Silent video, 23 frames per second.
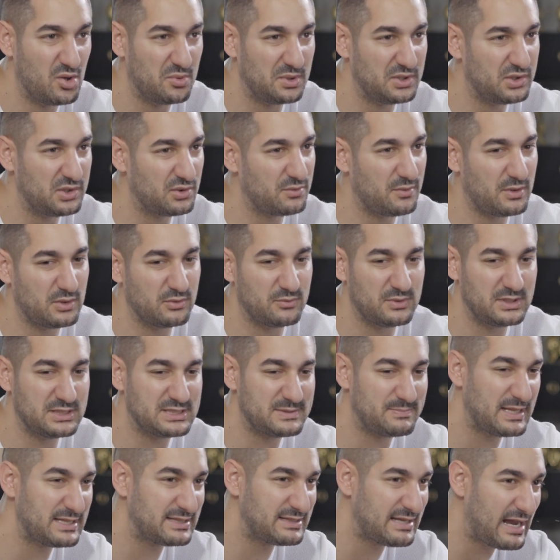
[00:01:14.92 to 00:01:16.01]
we don't want to really
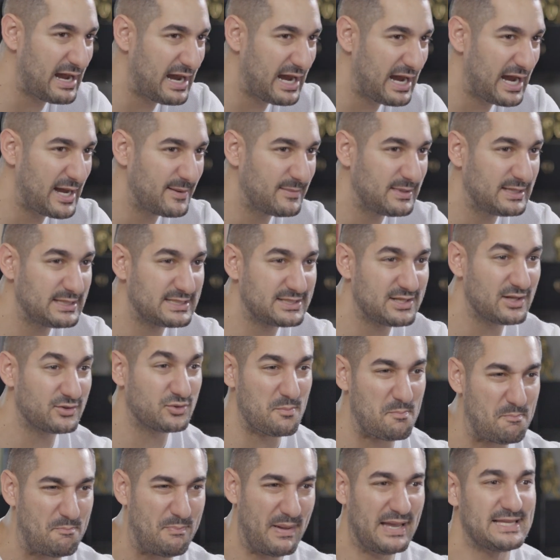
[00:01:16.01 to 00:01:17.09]
spend time. It's not
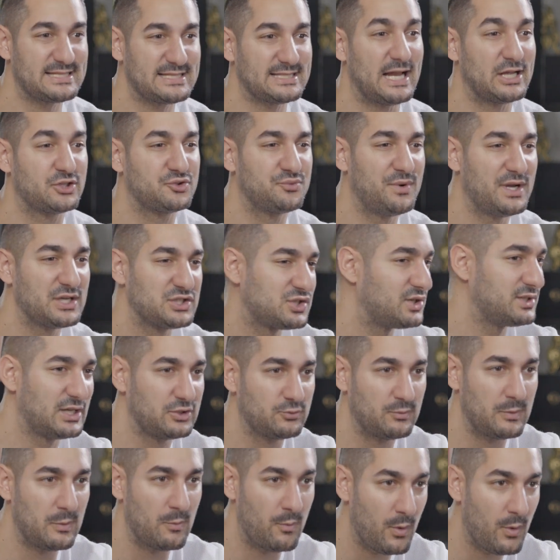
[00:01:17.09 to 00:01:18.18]
the best attraction that we